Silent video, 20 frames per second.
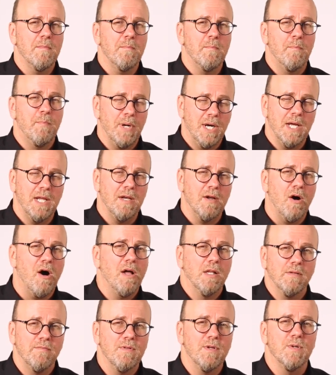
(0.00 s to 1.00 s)
But
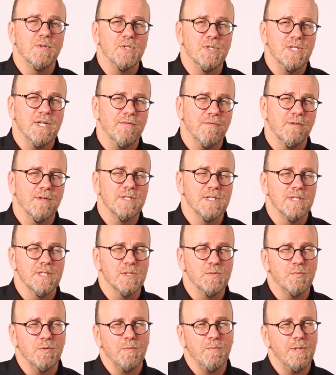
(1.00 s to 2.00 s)
all of those
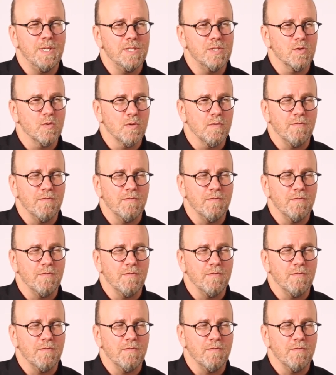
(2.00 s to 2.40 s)
differences would be sort